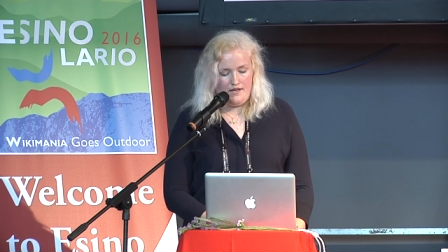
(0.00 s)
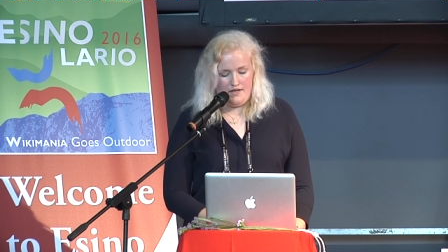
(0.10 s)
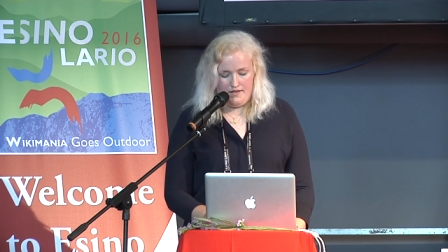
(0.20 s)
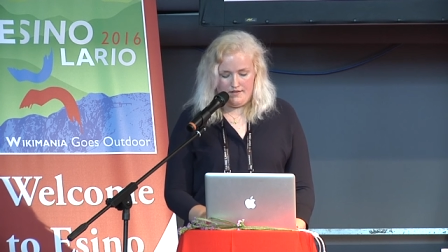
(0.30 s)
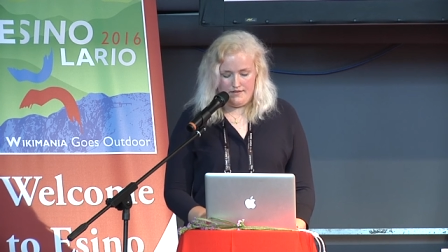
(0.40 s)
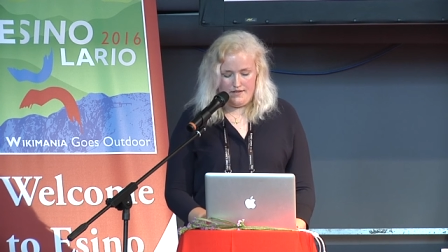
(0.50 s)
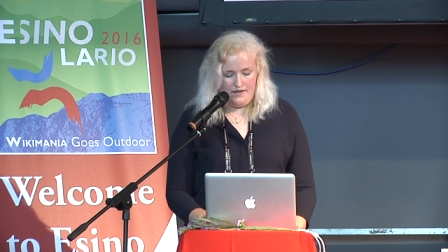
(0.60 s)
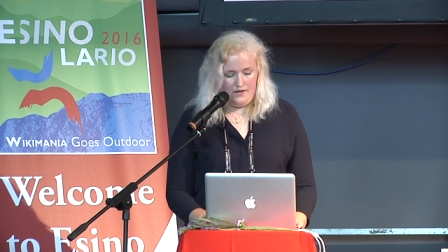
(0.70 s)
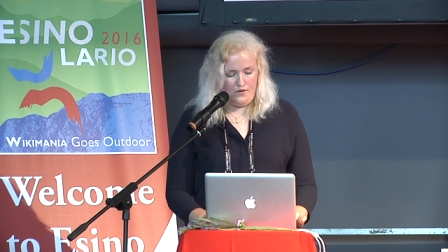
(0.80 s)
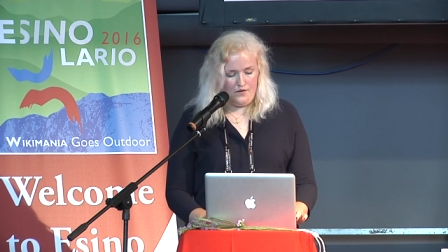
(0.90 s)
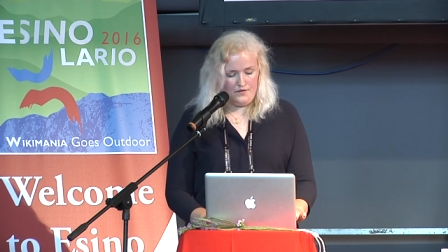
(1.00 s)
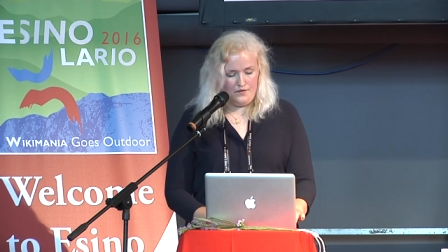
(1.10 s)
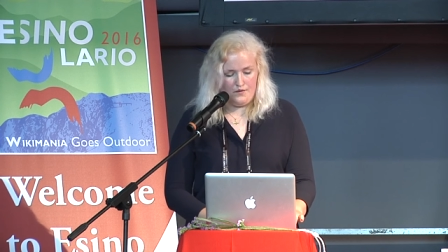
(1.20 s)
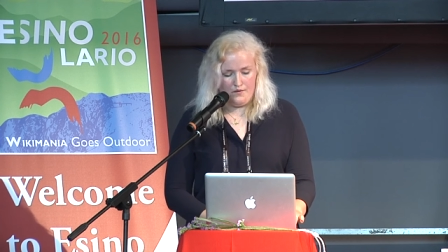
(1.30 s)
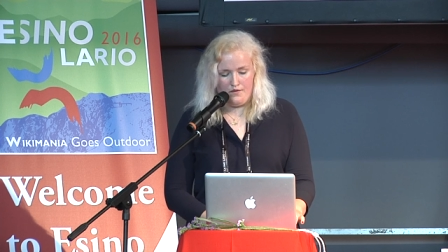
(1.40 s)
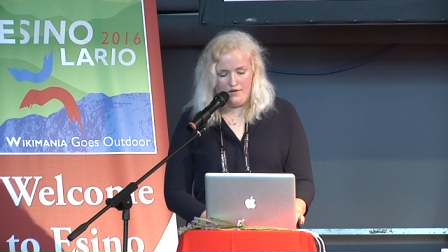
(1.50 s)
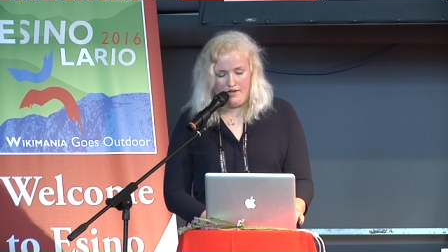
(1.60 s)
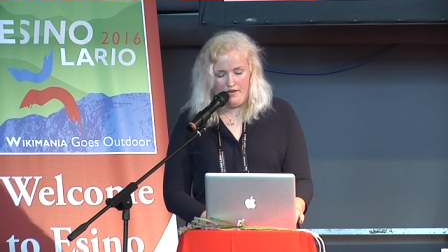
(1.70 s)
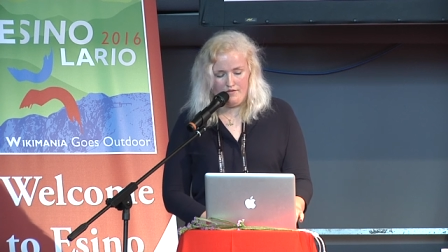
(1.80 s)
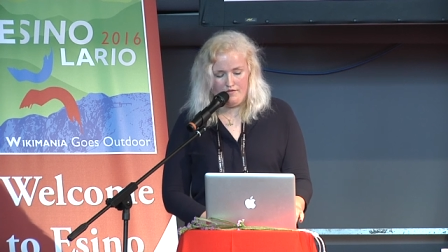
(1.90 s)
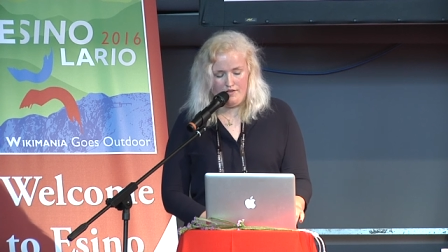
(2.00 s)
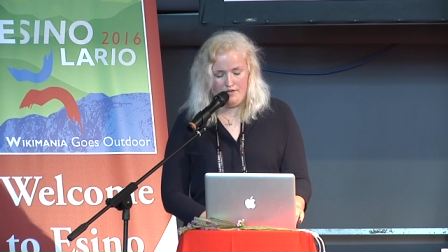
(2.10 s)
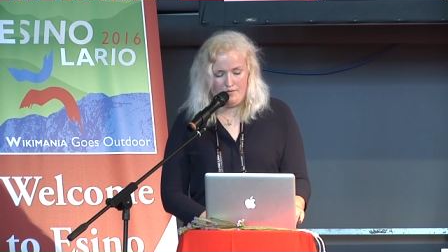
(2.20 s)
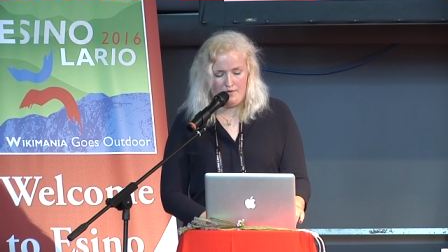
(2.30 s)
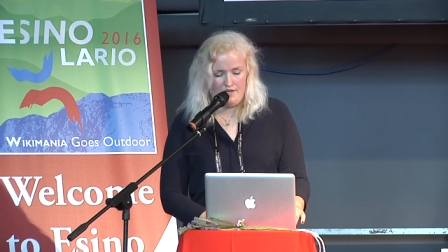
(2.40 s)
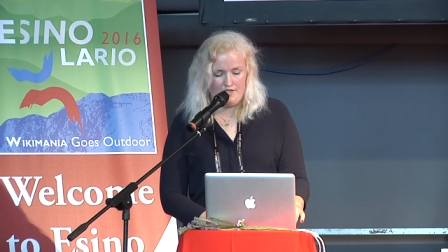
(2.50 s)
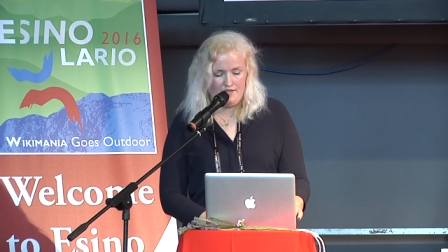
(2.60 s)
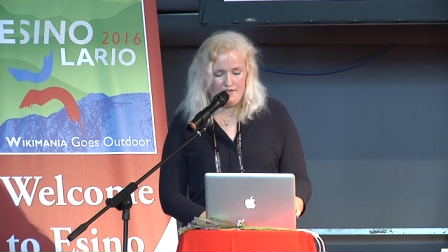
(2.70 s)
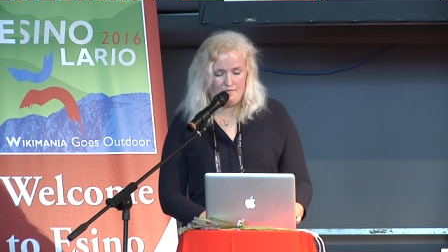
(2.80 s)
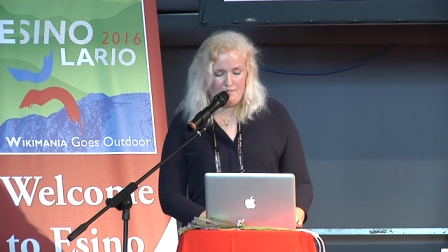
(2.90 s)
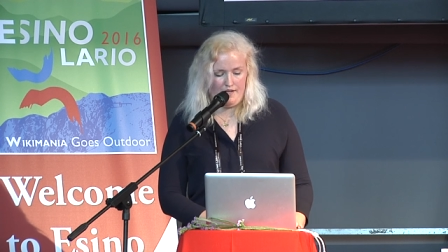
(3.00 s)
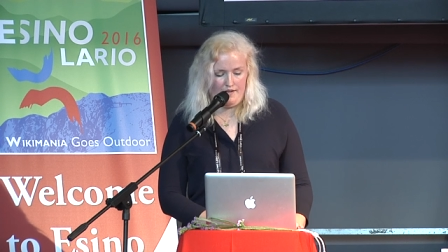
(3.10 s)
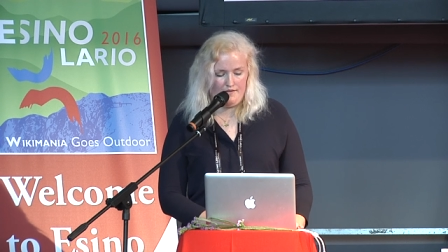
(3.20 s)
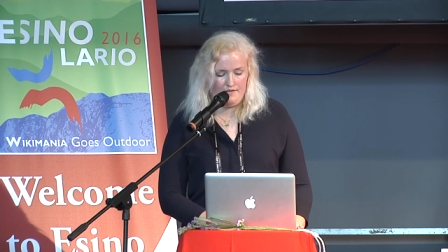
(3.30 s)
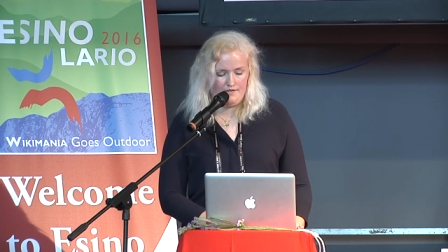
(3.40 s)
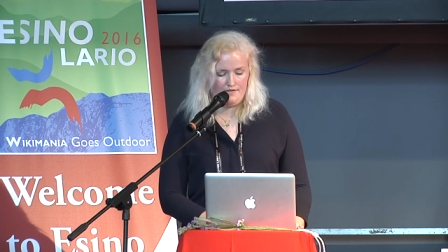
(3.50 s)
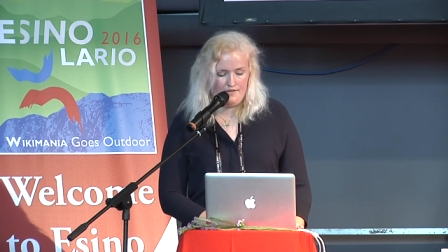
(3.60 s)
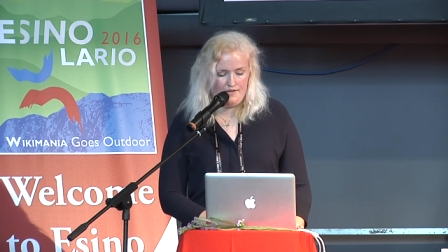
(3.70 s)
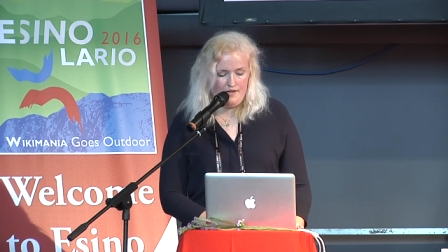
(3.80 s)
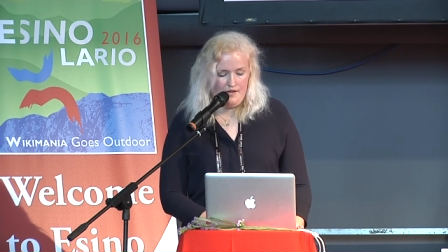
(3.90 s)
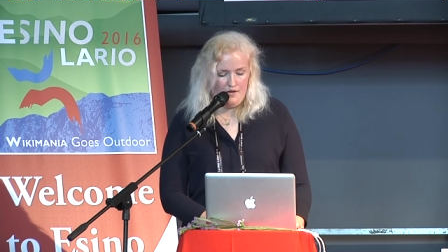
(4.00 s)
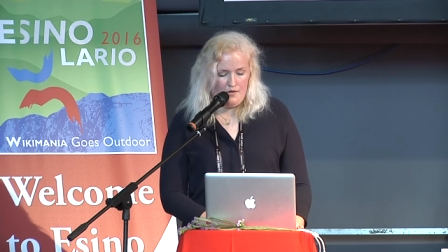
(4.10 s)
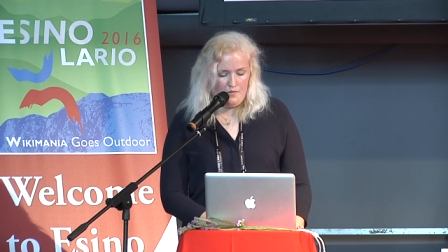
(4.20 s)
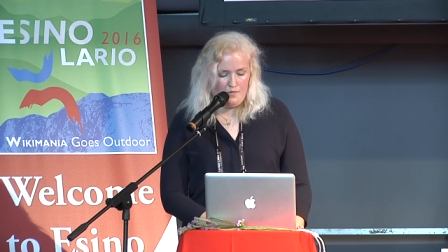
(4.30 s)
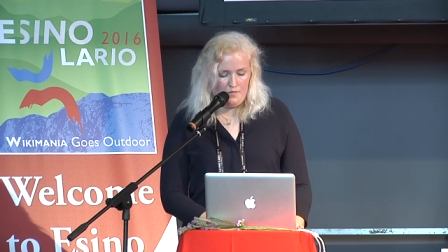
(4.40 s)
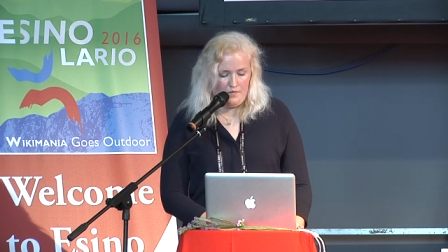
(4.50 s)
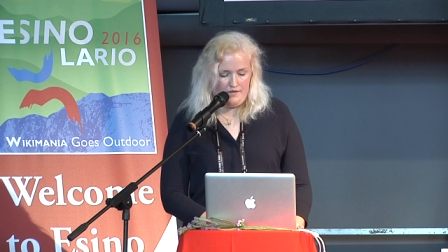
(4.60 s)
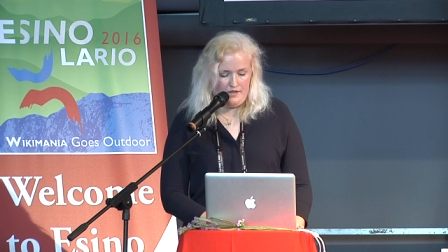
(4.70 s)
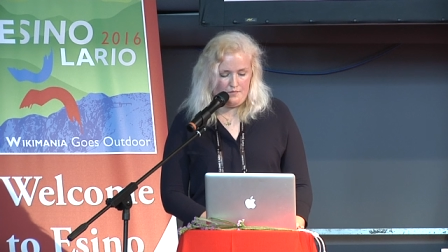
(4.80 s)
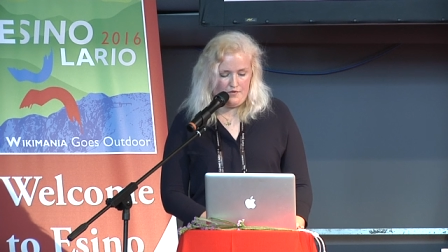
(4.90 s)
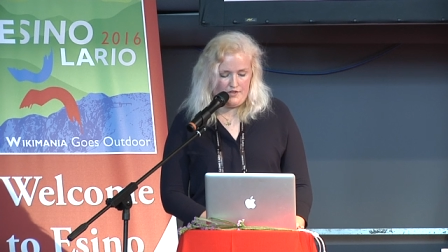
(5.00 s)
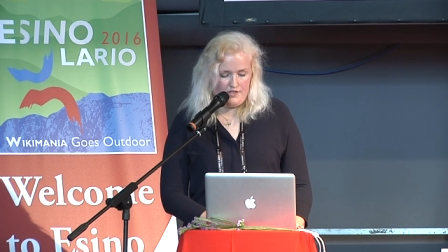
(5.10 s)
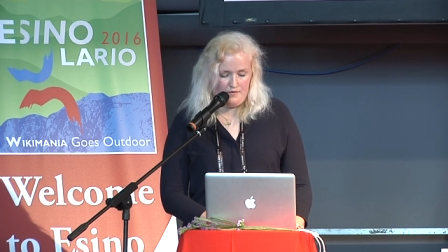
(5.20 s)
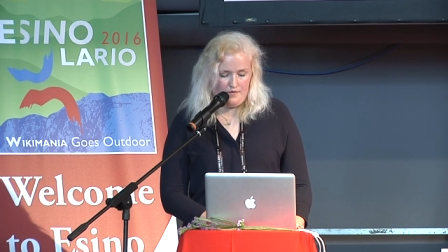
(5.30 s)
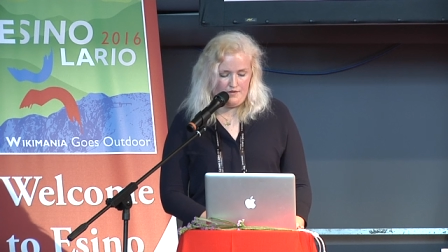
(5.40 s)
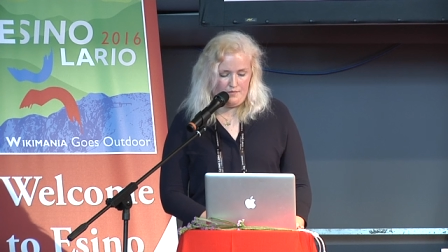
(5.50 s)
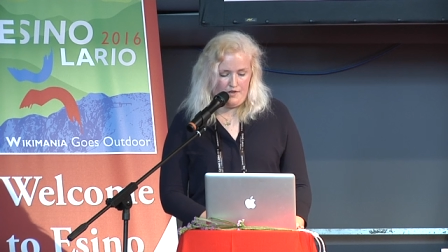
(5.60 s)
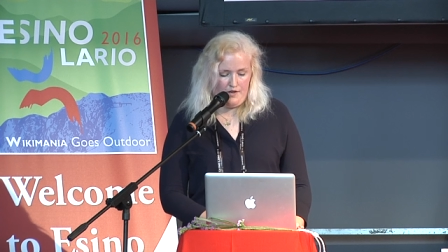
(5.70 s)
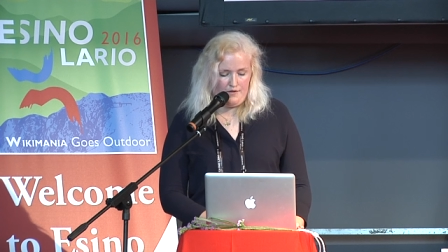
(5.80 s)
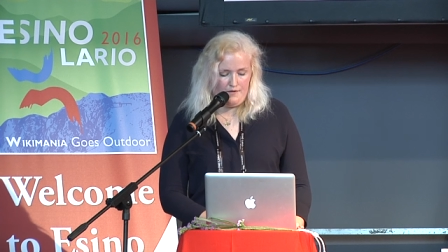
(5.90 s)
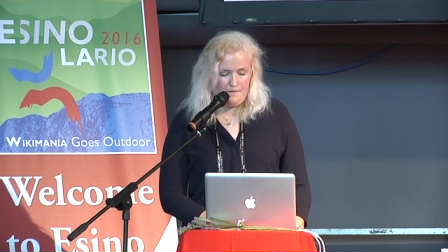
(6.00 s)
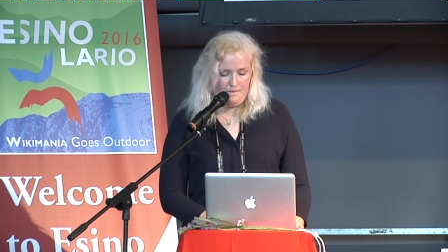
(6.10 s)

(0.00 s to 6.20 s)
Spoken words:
And I also have a video where she explains what that project was about.